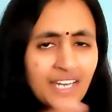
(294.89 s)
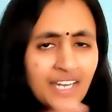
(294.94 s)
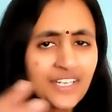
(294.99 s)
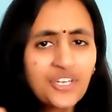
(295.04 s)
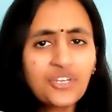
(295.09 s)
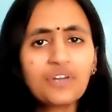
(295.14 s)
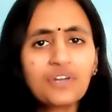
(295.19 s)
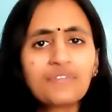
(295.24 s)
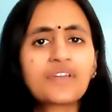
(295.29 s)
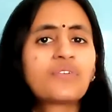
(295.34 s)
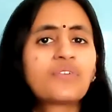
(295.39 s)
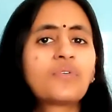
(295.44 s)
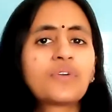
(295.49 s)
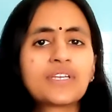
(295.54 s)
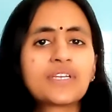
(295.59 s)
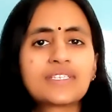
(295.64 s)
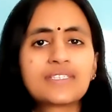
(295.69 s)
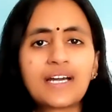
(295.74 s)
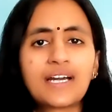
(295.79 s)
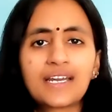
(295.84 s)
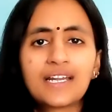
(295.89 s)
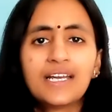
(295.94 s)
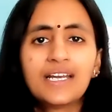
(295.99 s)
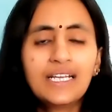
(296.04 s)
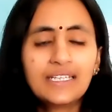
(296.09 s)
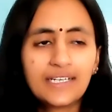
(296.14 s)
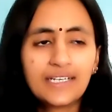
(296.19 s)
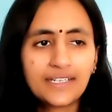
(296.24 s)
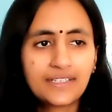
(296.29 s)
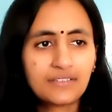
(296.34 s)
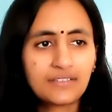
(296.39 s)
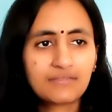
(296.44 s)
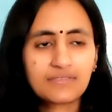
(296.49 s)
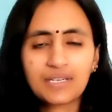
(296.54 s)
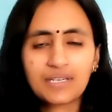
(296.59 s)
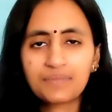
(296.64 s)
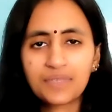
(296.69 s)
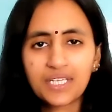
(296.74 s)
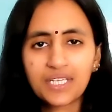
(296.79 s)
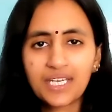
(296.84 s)
Did you ever notice that
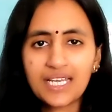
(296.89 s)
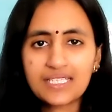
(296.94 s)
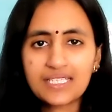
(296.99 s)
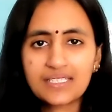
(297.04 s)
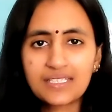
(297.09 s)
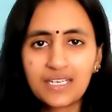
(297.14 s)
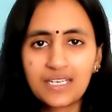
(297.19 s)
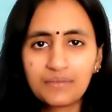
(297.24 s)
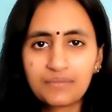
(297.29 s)
something has